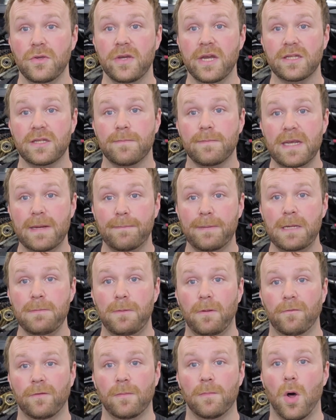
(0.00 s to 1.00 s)
You get to meet
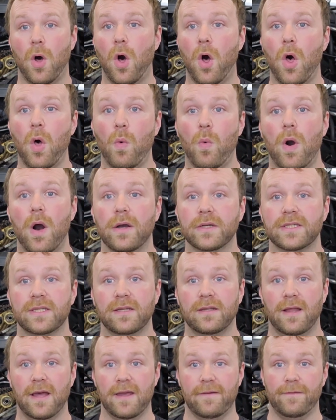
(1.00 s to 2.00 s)
people from all
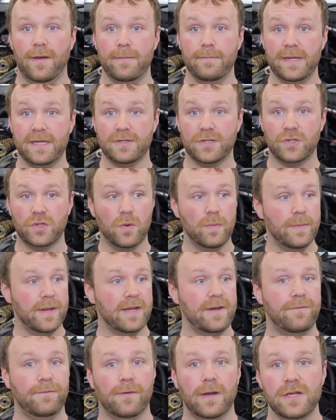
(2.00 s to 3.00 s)
walks of life. I made so
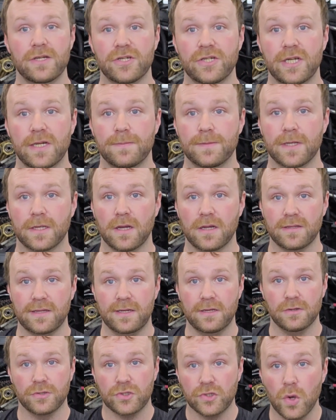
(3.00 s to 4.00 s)
many friendships. I got to
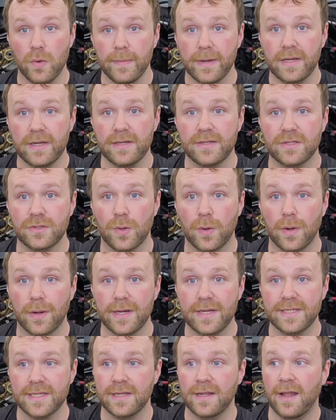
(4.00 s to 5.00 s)
hear so many
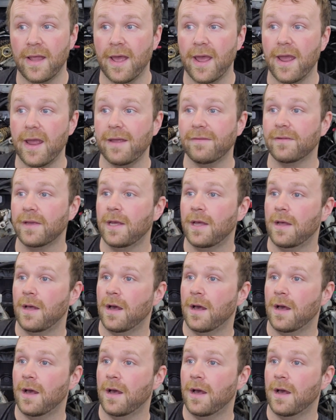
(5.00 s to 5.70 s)
stories in life.